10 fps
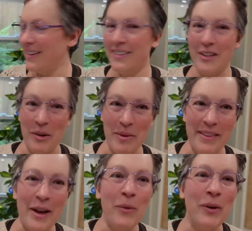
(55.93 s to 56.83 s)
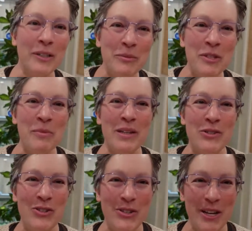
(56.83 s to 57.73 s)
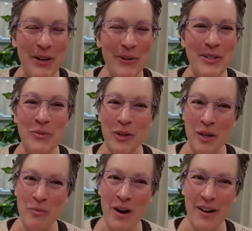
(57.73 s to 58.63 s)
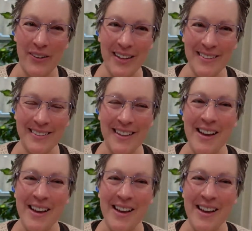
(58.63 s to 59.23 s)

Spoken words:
Sorry about that. Welcome to my studio. It's a work in progress.